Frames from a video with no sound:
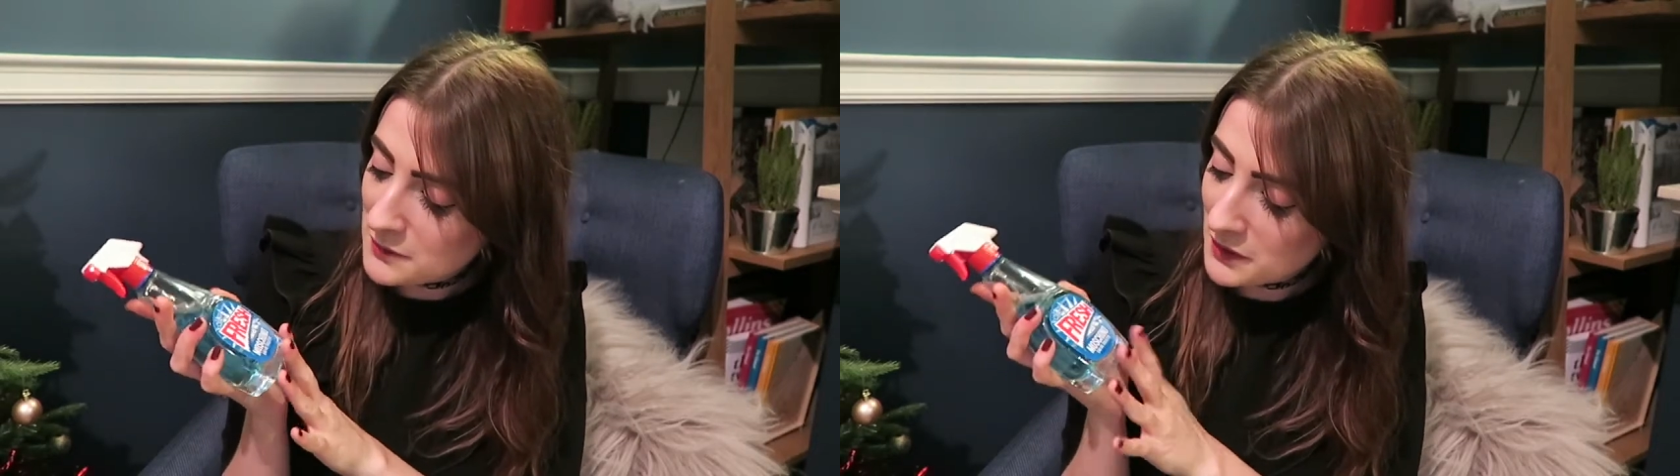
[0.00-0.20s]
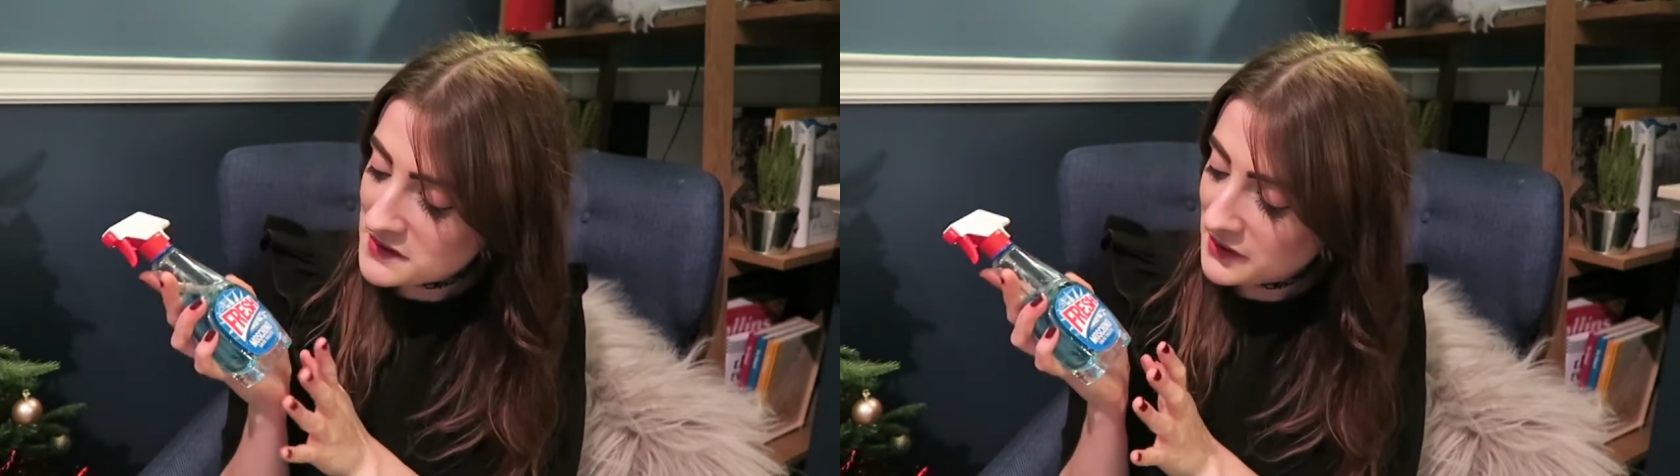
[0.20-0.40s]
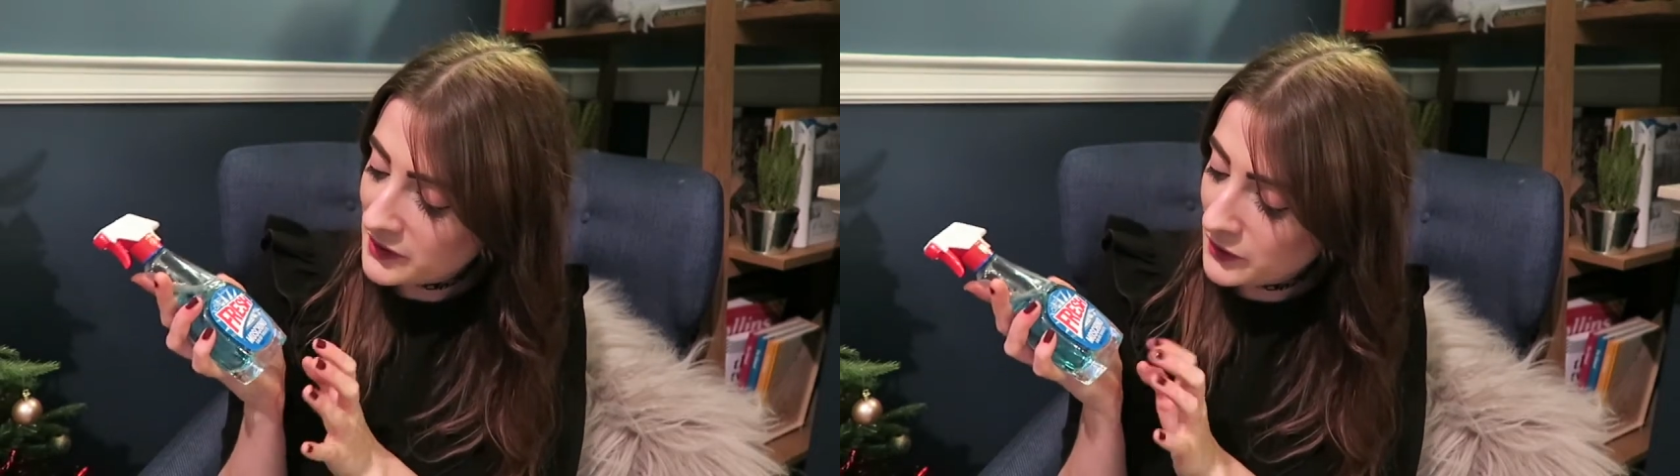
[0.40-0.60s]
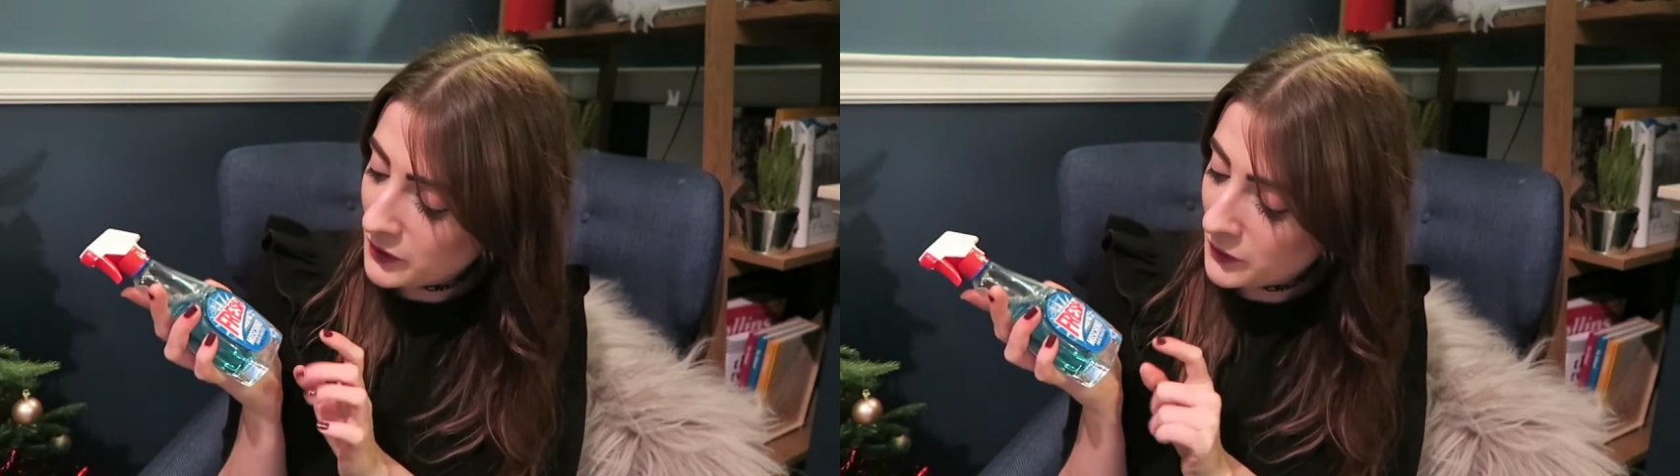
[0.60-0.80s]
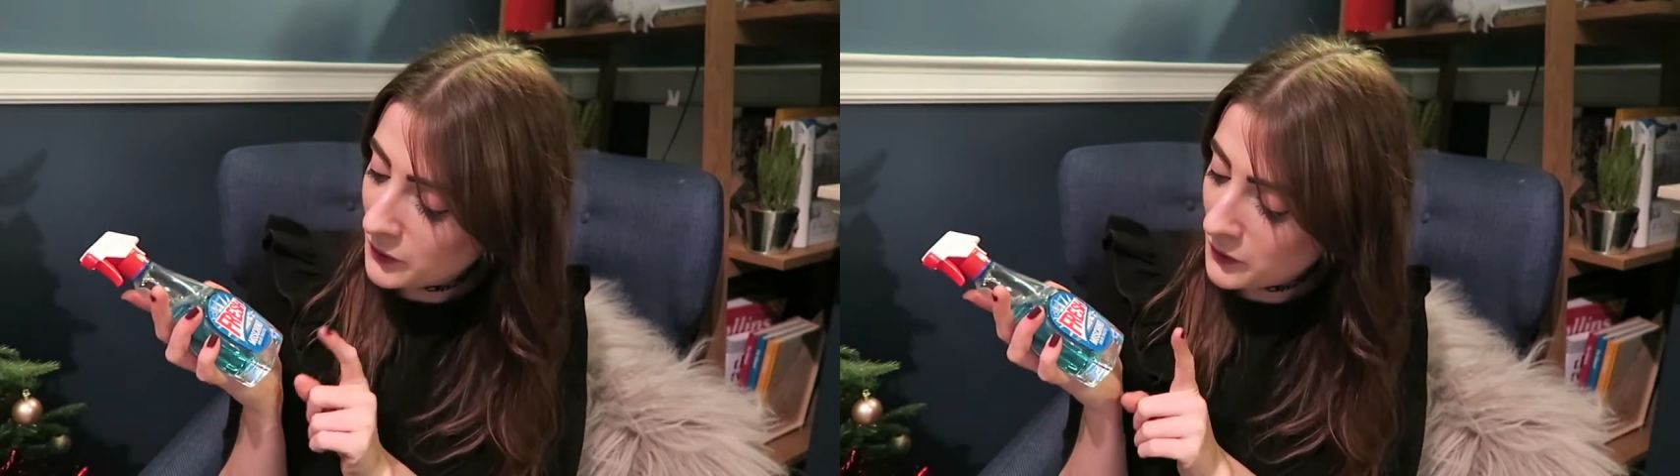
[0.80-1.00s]

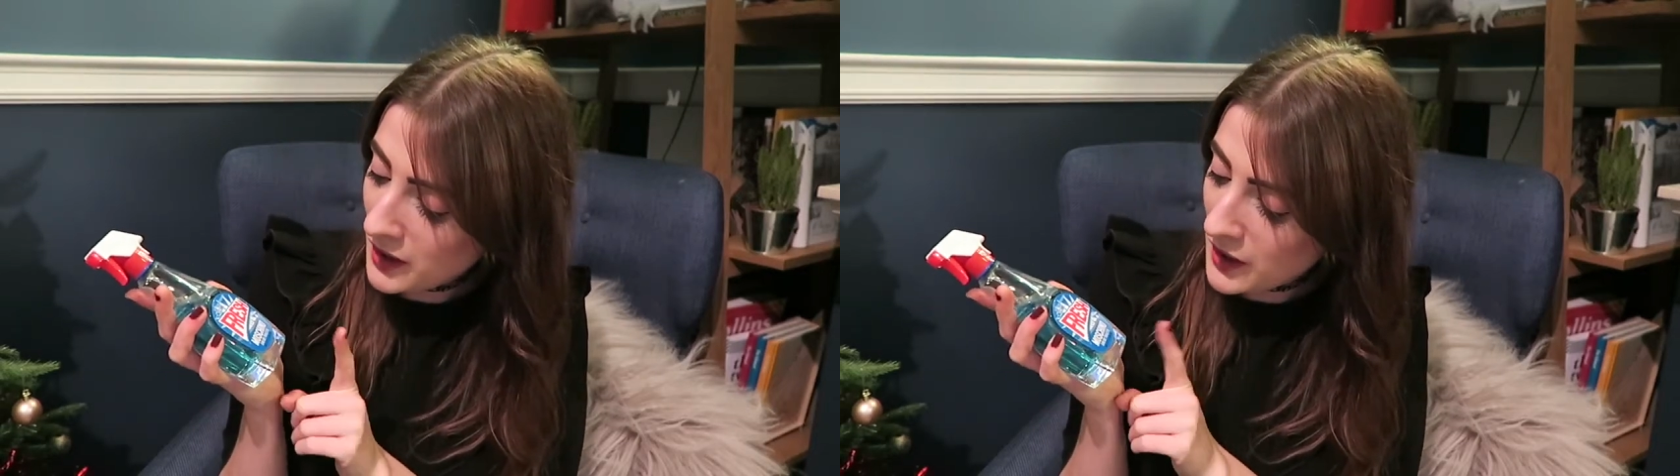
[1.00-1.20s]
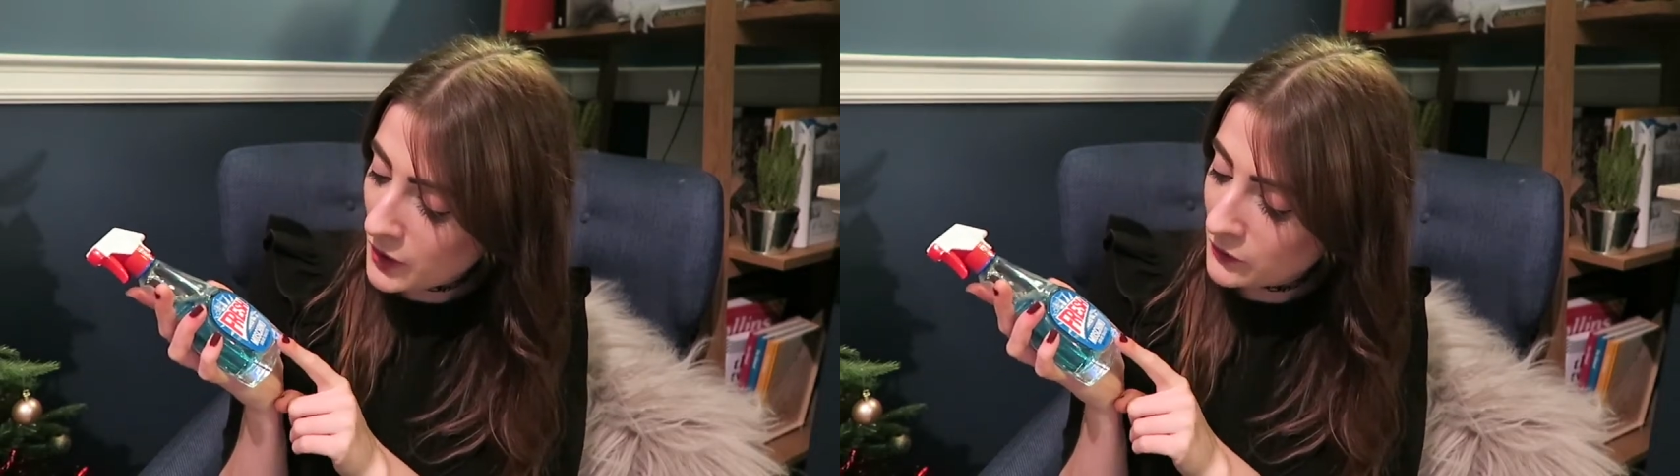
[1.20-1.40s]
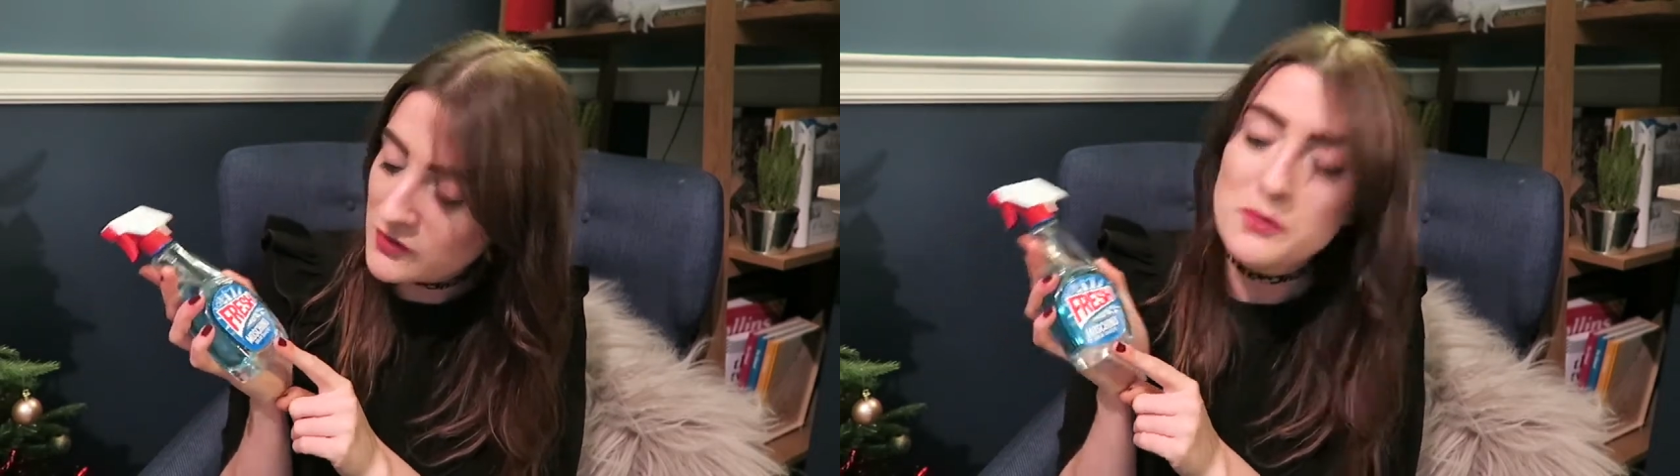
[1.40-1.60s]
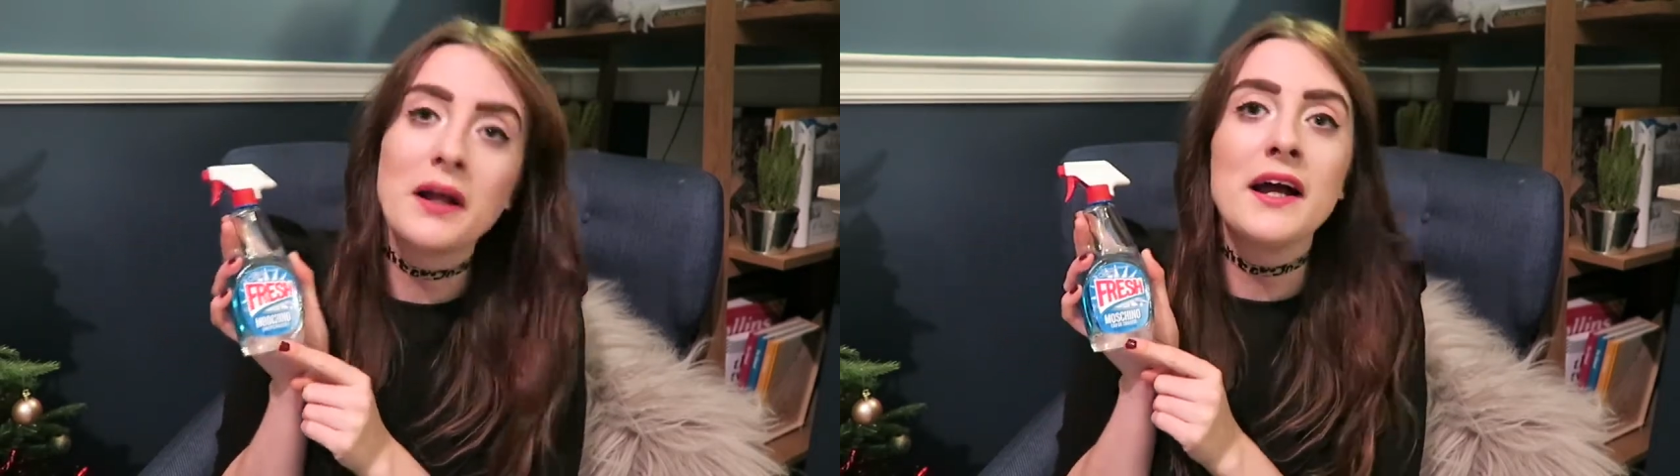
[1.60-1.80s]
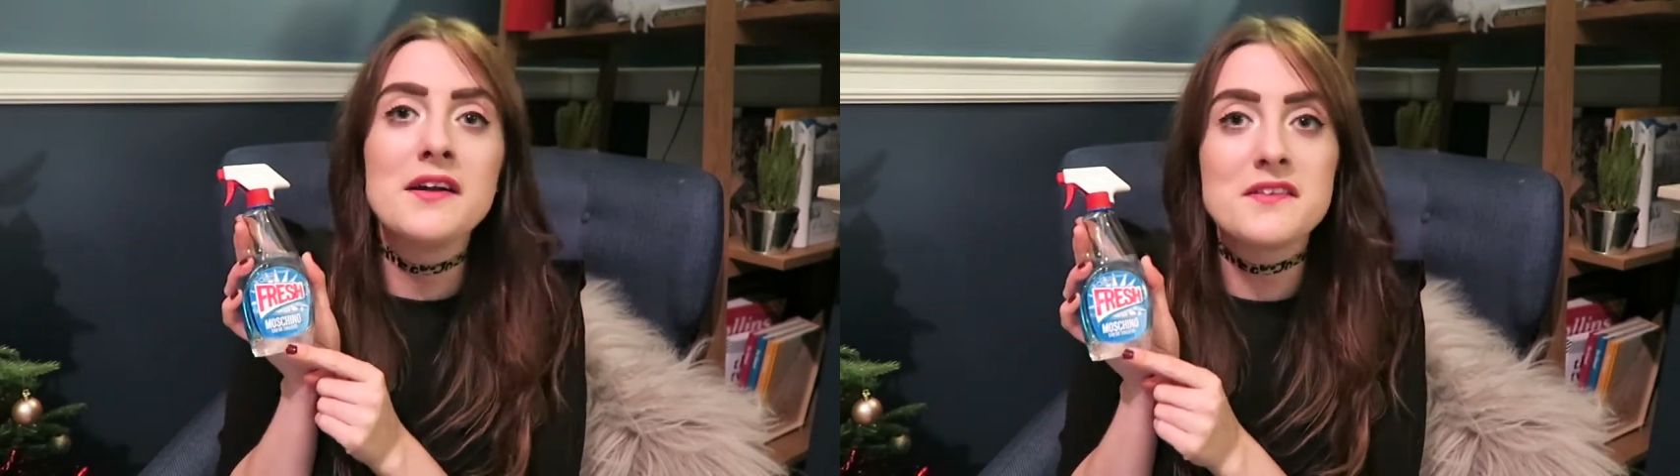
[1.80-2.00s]
Moschino Eau de
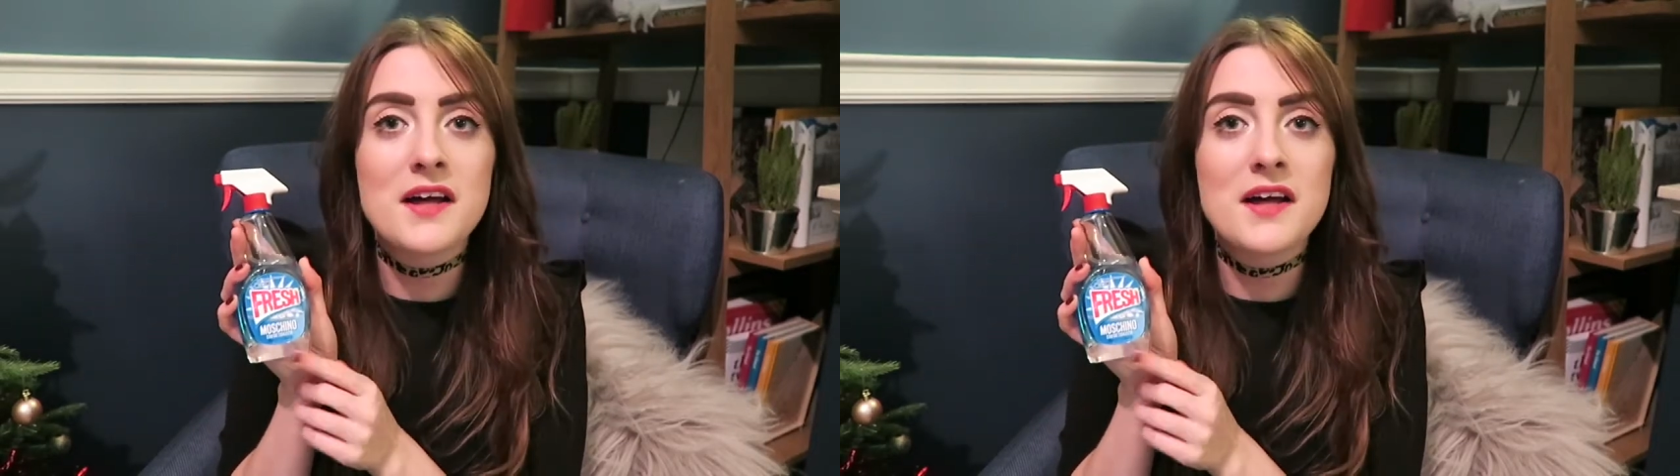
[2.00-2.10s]
Toilette,